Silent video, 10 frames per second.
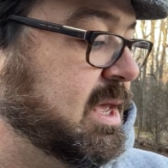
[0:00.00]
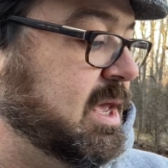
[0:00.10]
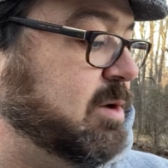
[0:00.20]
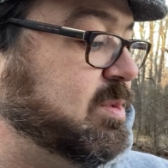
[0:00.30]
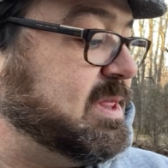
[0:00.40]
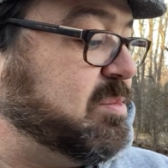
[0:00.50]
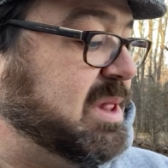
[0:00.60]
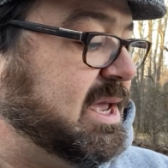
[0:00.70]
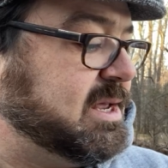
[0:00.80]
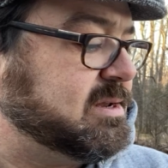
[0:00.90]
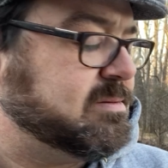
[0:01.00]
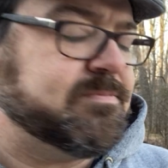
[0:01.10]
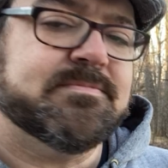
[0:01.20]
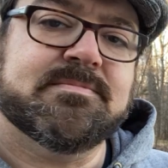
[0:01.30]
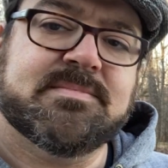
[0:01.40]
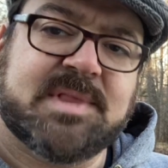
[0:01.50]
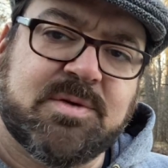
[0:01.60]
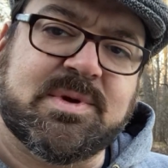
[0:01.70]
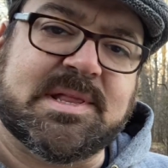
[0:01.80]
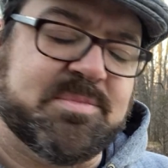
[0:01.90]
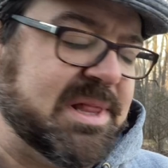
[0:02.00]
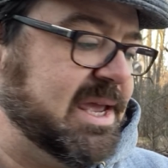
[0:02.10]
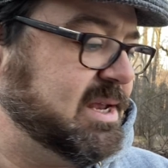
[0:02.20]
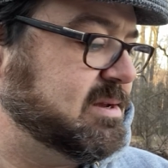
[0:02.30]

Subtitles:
And when they played, they really played.